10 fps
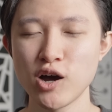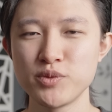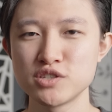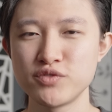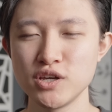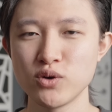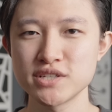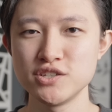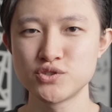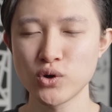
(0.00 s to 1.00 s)
I hope this video
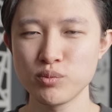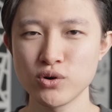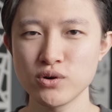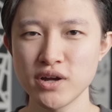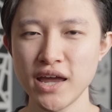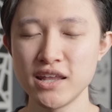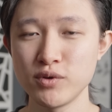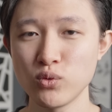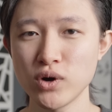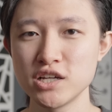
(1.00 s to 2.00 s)
was enjoyable, and if
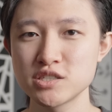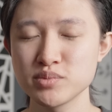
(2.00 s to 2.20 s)
it was,